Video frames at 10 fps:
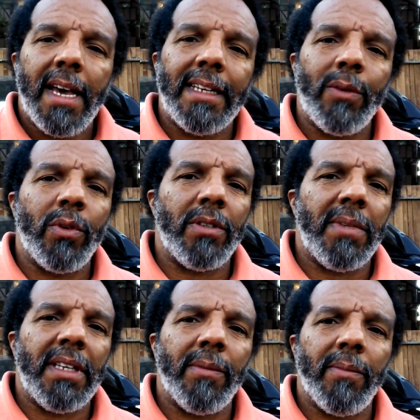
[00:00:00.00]
I didn't want him
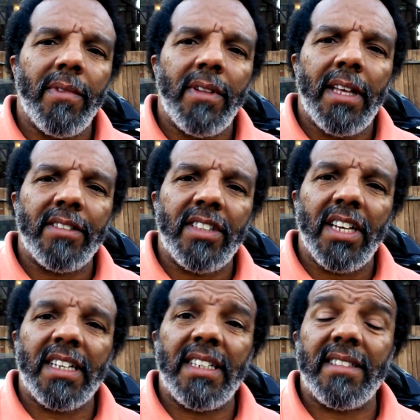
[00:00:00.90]
to get him
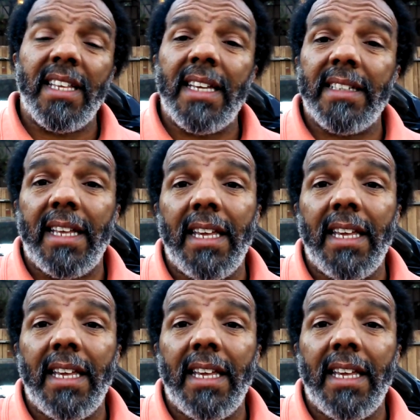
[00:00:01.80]
stuck in his head that